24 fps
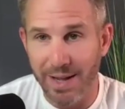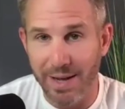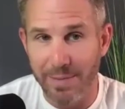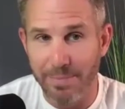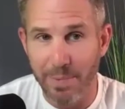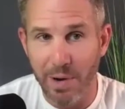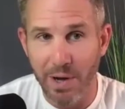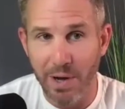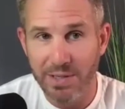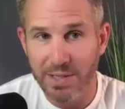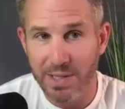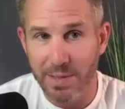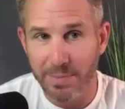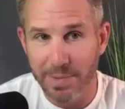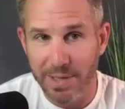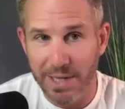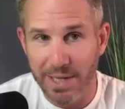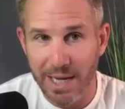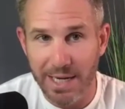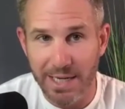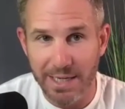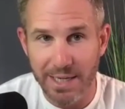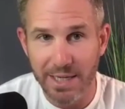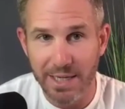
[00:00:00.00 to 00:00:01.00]
I bought something
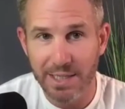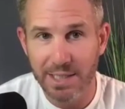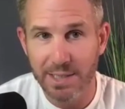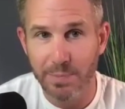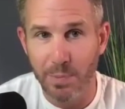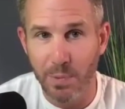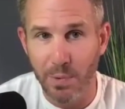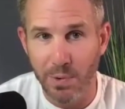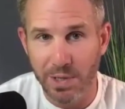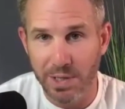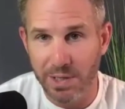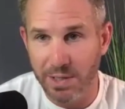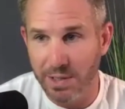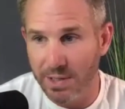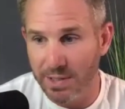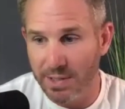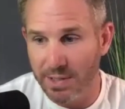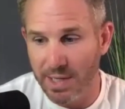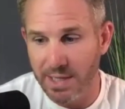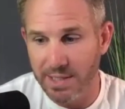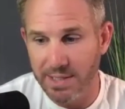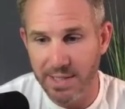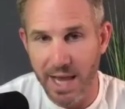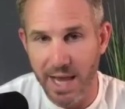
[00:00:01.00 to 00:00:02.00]
at dick's sporting goods
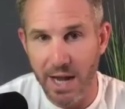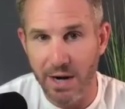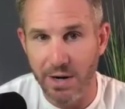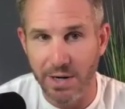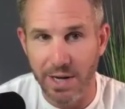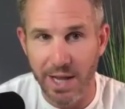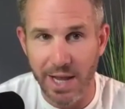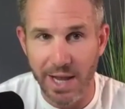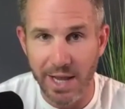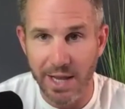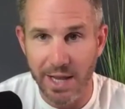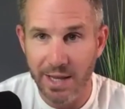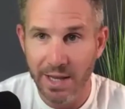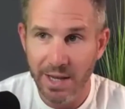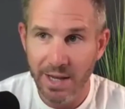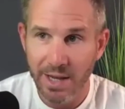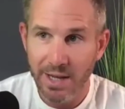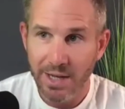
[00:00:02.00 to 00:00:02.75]
on saturday